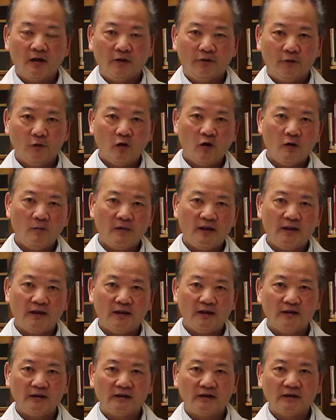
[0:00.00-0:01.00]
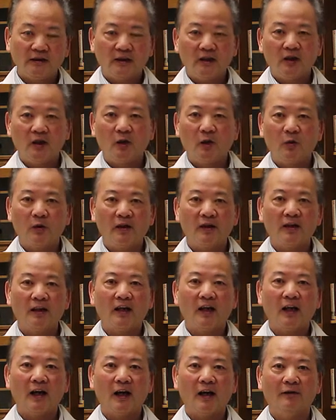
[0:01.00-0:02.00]
Four means we
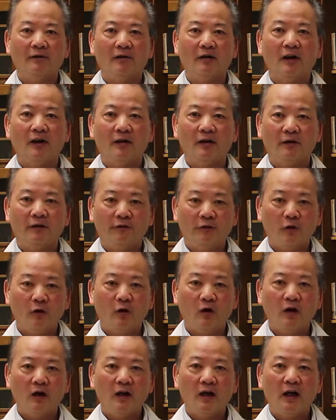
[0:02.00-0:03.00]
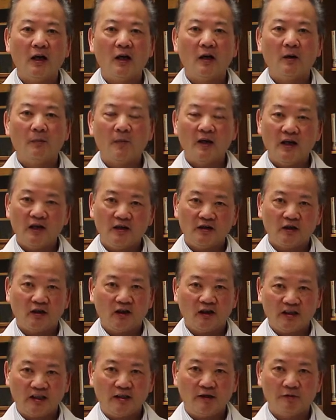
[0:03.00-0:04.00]
have four
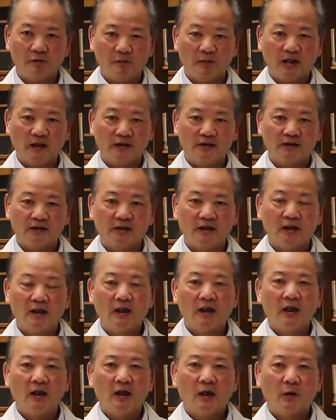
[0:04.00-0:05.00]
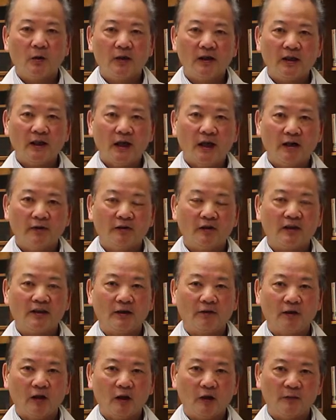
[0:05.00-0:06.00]
major achievements. We have
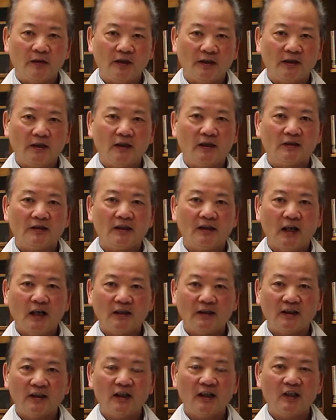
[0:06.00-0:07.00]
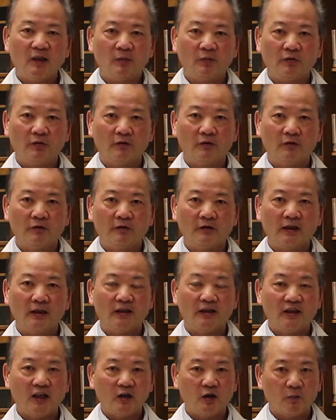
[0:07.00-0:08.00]
developed genetically improved
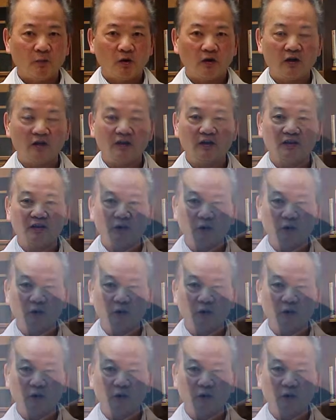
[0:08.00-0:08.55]
yellow perch